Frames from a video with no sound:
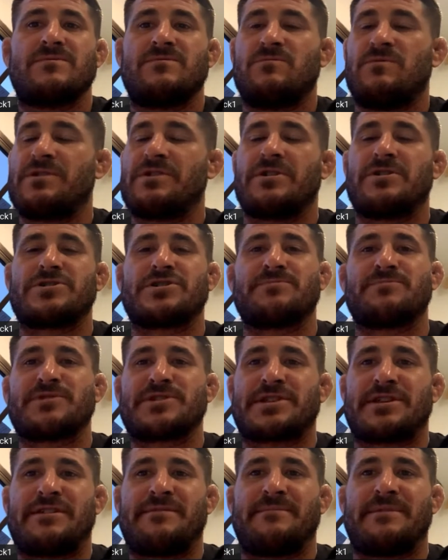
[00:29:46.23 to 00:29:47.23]

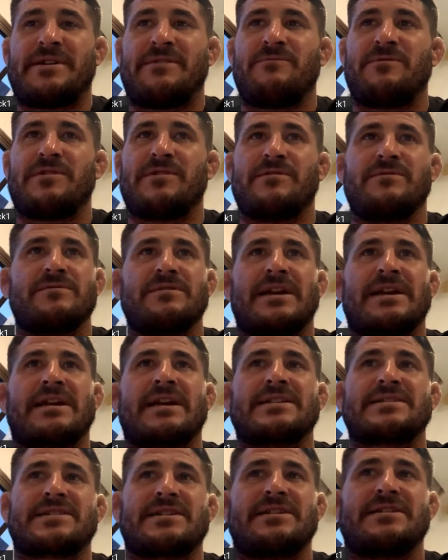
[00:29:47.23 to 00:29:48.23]
100%, man. We're, like
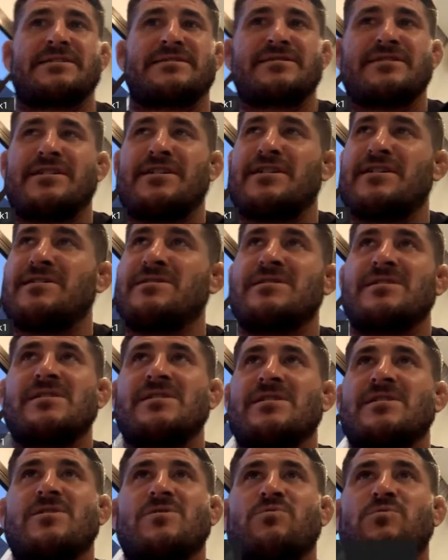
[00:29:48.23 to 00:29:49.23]
I said,
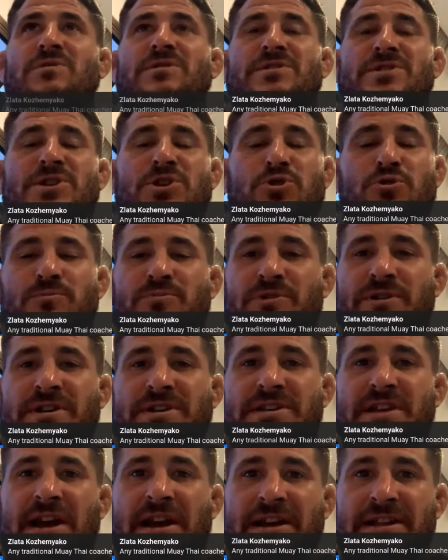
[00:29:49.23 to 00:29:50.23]
we're super
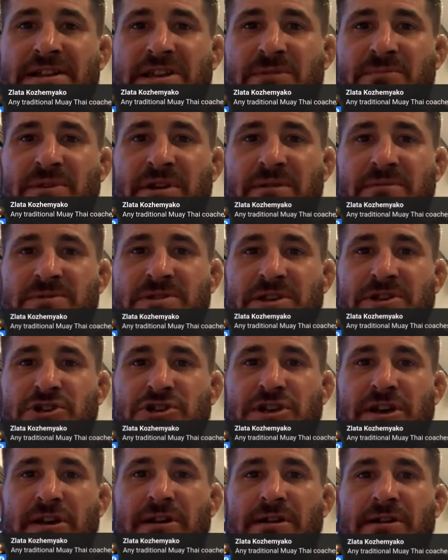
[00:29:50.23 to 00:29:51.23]
excited to be able to
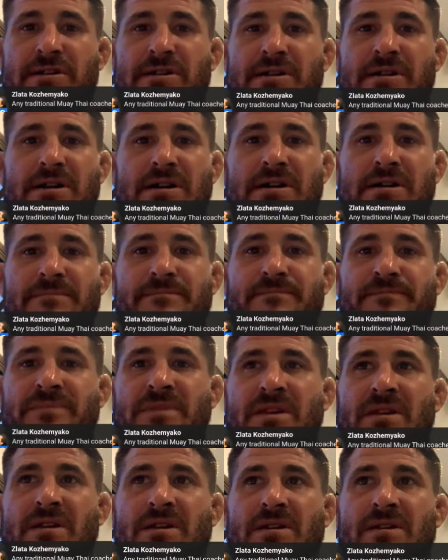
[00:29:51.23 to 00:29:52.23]
share
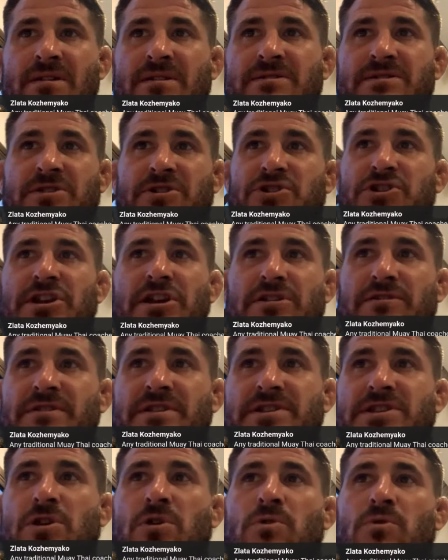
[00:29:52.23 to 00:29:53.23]

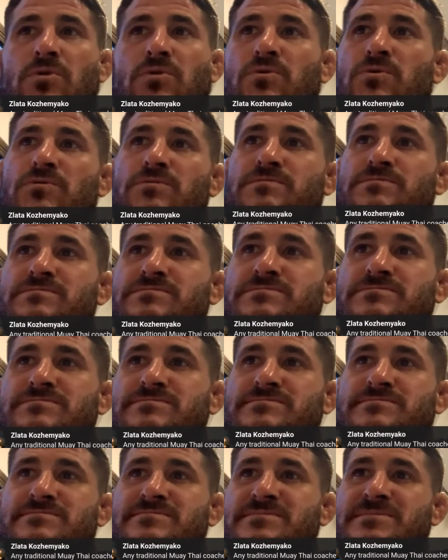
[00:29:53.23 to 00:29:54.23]
this whole
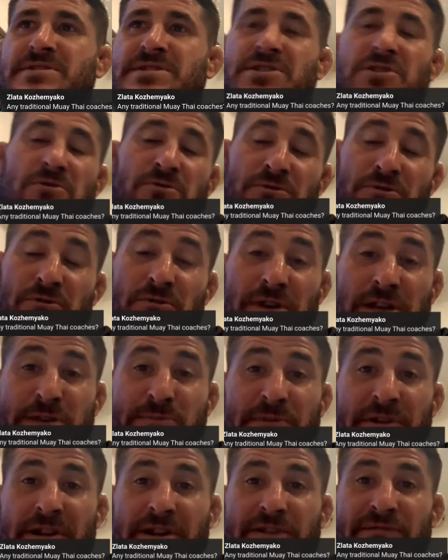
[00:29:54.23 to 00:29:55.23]
new
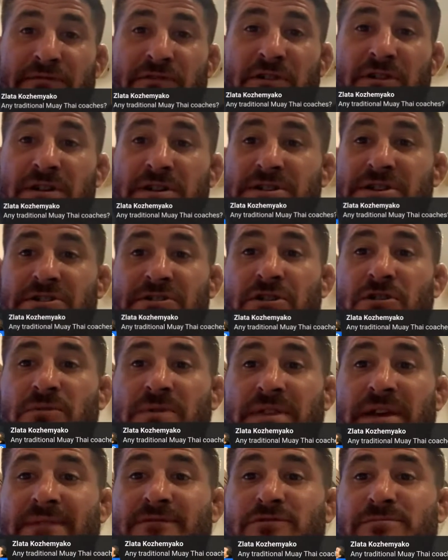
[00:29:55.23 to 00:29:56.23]
experience for us, you know,
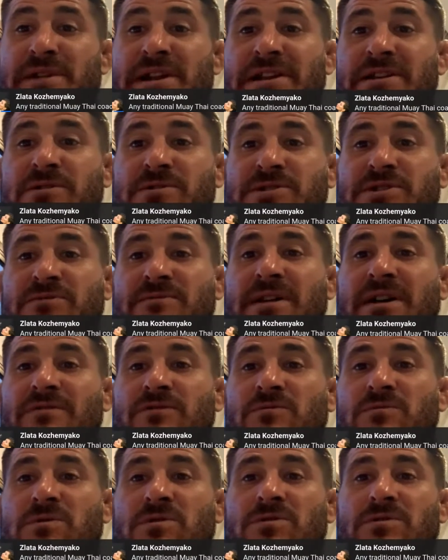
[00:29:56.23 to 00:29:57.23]
with everybody else around
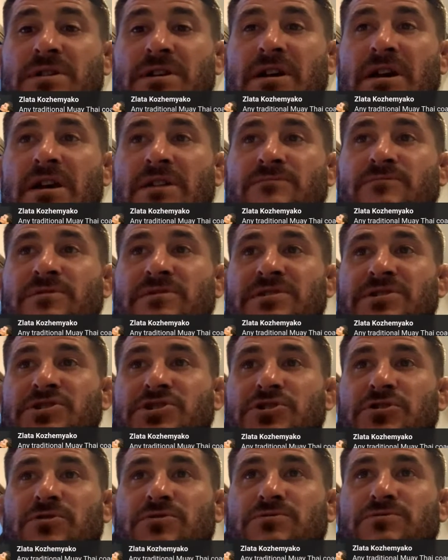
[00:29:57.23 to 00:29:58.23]
the world, and really
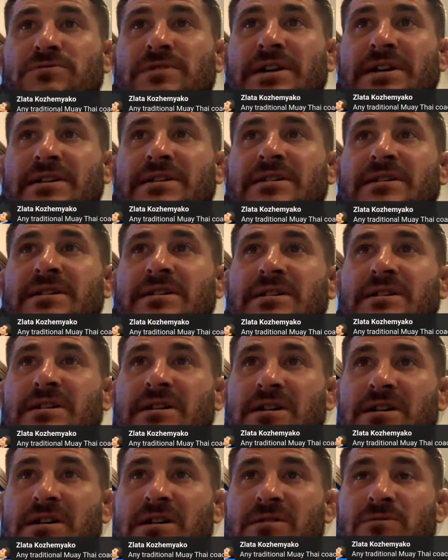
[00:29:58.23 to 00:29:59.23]
show like
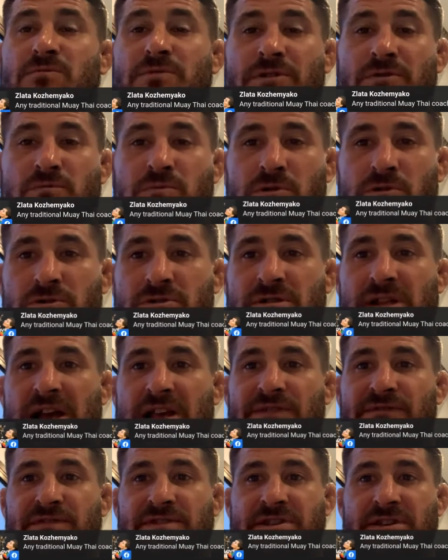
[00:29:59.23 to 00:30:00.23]
what a
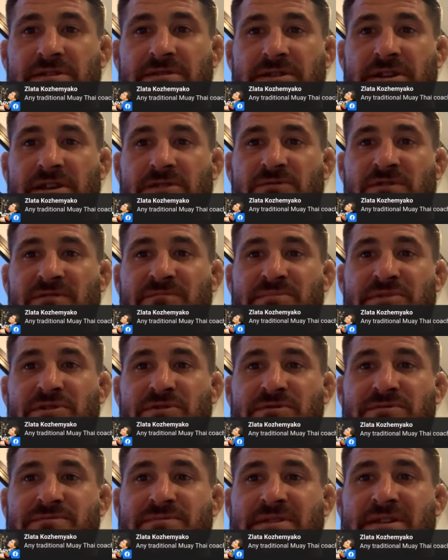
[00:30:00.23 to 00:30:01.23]
world-class facility we've
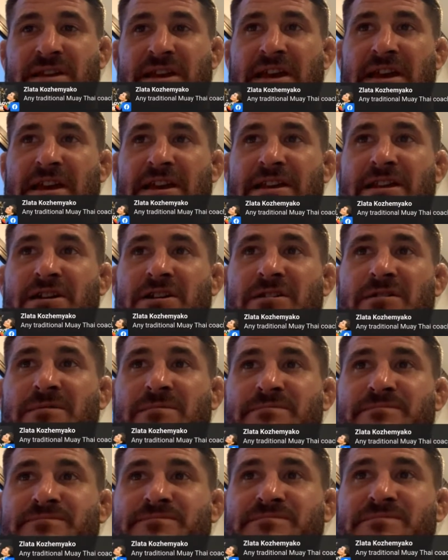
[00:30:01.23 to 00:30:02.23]
built.
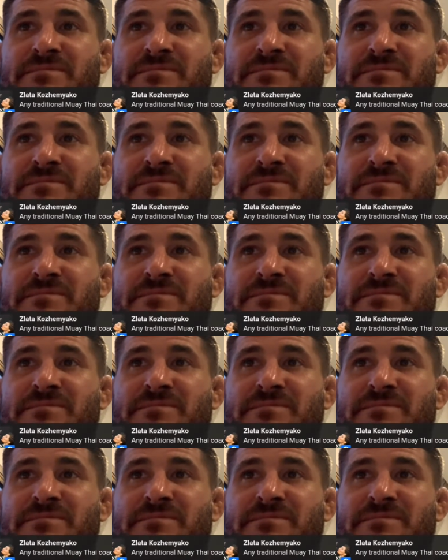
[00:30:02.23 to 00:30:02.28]
And